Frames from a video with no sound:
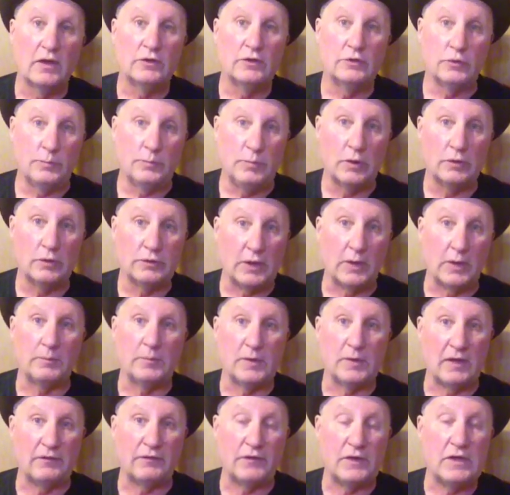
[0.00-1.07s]
to build up
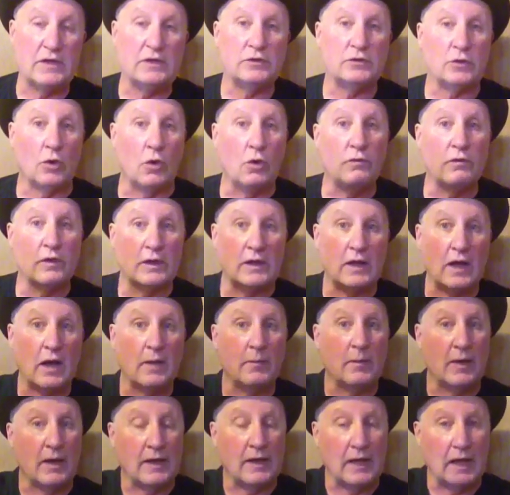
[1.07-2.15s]
enough heat to
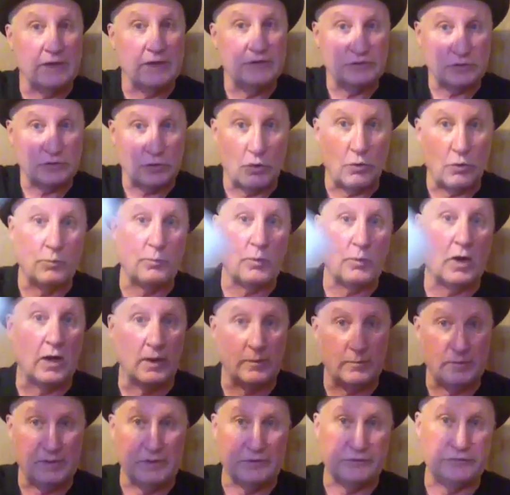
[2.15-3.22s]
overcome an ice cold
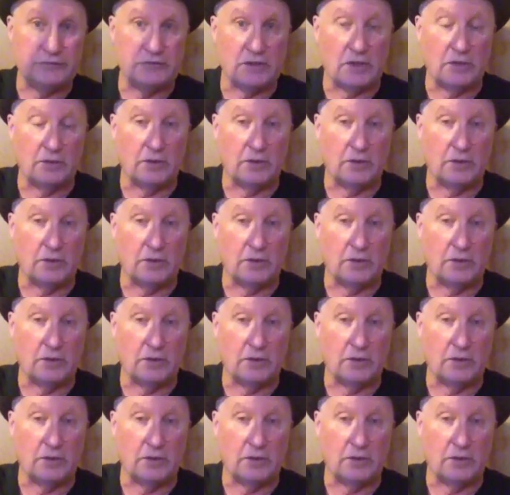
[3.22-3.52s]
pot being set